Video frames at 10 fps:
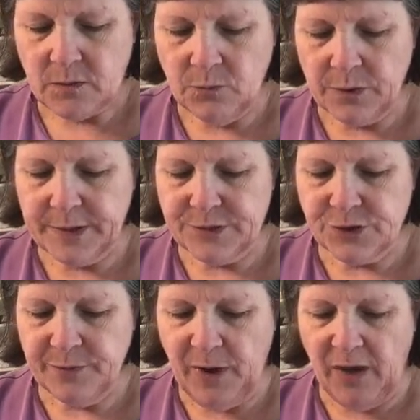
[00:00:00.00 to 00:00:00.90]
we're going to
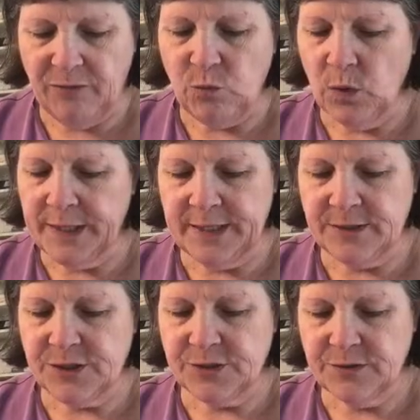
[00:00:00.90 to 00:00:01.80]
trim off 1
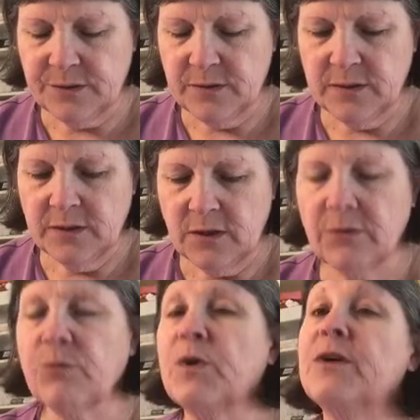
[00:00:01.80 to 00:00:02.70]
inch,
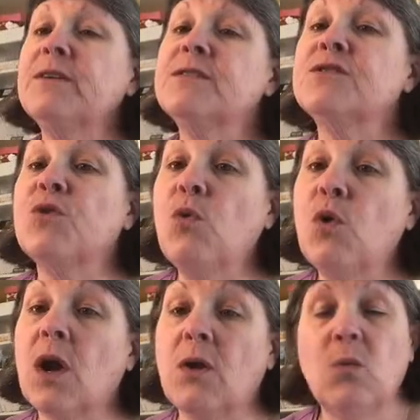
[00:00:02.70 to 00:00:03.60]
or we're going to
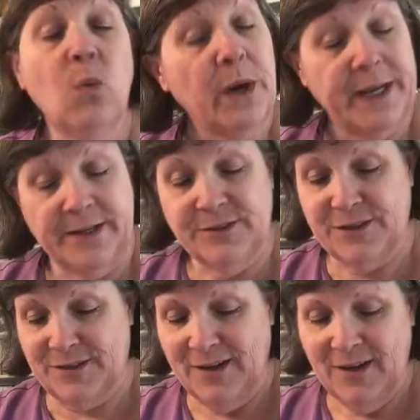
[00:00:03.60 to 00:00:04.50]
score 1
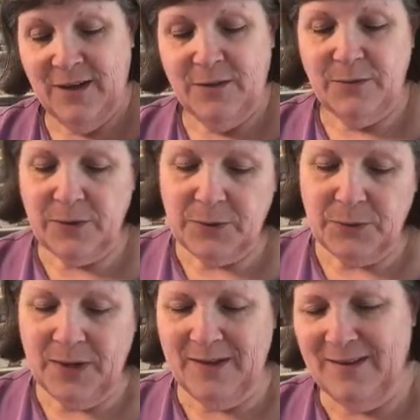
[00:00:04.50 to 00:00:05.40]
inch. Phew!